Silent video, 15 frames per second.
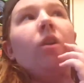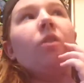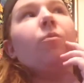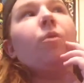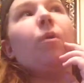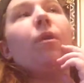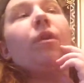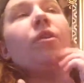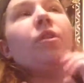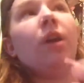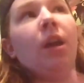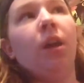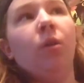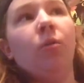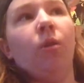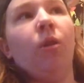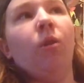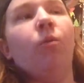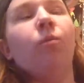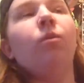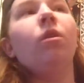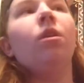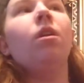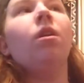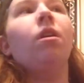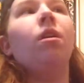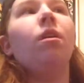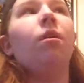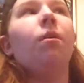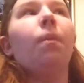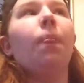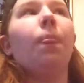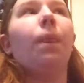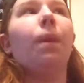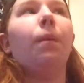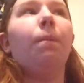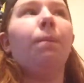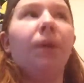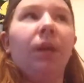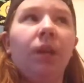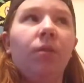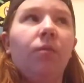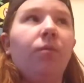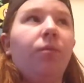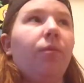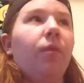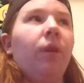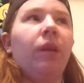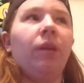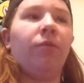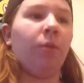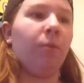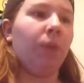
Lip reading: You probably either A, grown, B, you've, like, for